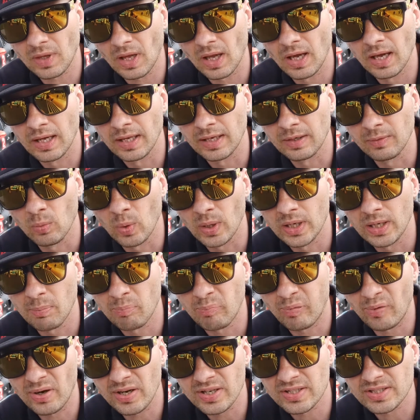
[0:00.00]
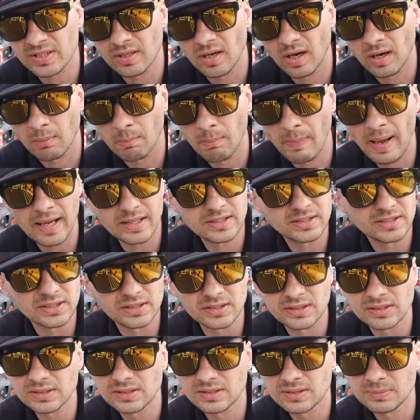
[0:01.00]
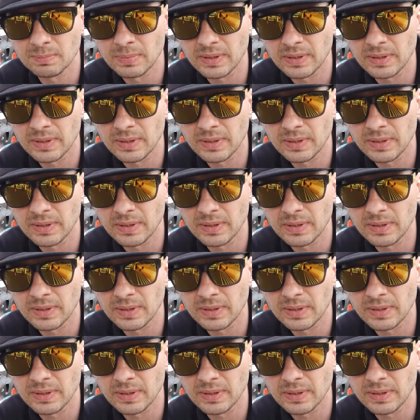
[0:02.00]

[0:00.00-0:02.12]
and where the price tag matters,